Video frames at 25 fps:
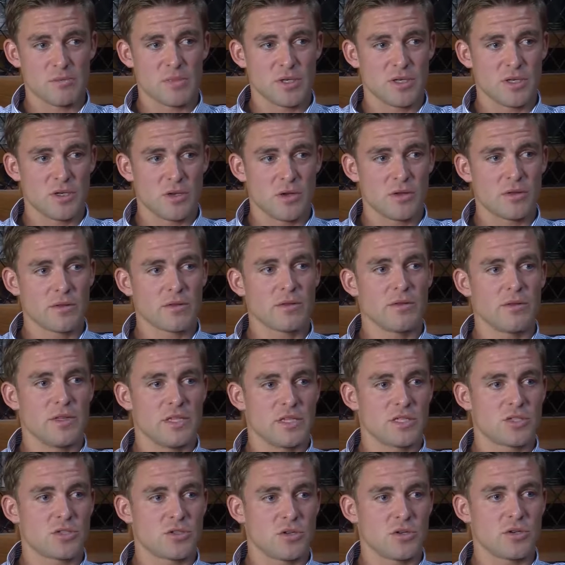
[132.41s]
but not
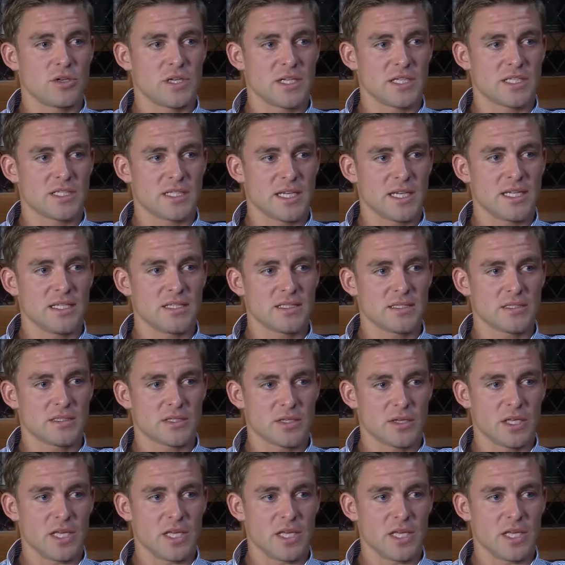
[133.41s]
the strongest 8. So